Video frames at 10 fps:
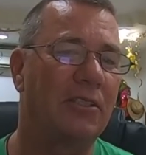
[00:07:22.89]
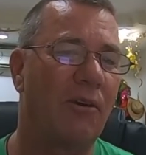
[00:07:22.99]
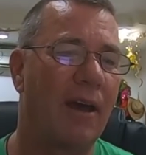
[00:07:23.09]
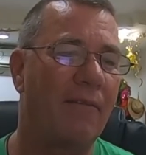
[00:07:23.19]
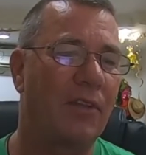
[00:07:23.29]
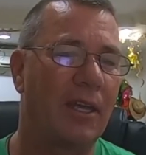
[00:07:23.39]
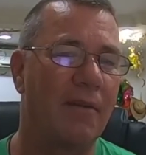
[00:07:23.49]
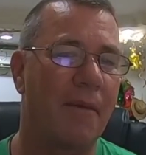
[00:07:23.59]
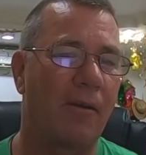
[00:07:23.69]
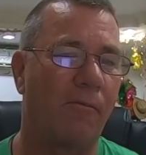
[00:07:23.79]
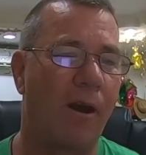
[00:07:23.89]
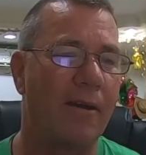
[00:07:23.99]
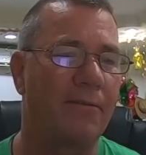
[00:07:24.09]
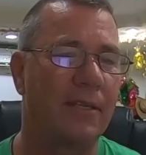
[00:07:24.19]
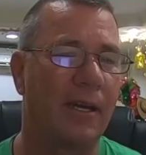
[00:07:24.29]
so I have to get my
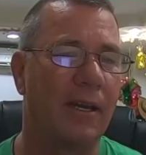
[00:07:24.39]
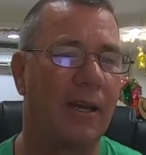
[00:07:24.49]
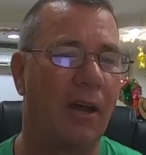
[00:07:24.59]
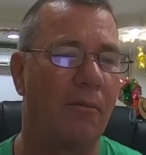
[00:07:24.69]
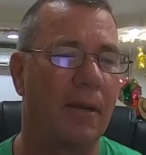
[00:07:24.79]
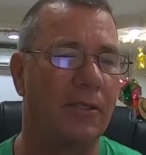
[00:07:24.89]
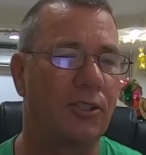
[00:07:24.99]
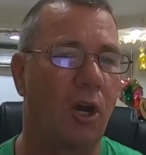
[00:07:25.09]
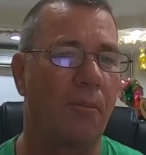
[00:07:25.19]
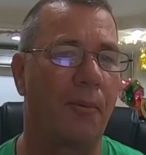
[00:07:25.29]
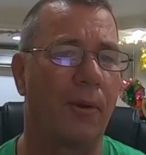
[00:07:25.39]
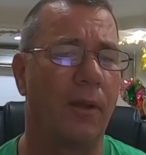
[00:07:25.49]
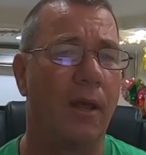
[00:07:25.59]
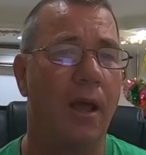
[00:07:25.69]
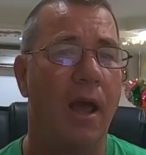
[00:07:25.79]
wife to help interpret
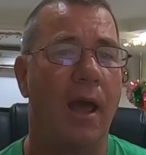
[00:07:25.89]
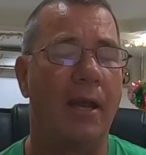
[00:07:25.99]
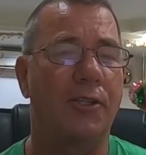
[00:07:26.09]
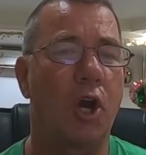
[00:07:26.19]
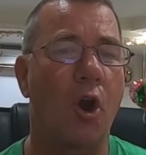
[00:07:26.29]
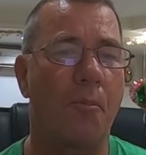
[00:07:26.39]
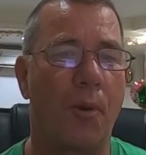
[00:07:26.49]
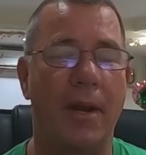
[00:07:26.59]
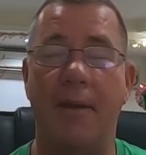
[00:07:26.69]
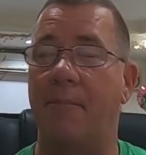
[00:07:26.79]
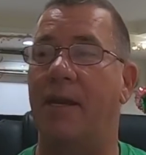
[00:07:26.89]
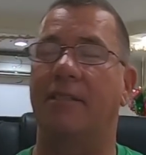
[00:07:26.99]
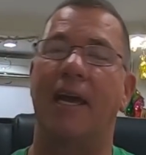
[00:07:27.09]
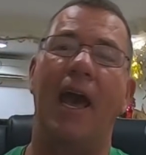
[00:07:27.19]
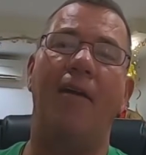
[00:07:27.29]
it,
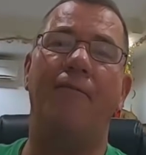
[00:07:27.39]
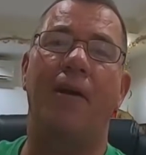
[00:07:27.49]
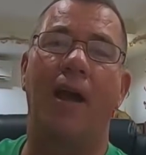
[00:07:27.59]
because I have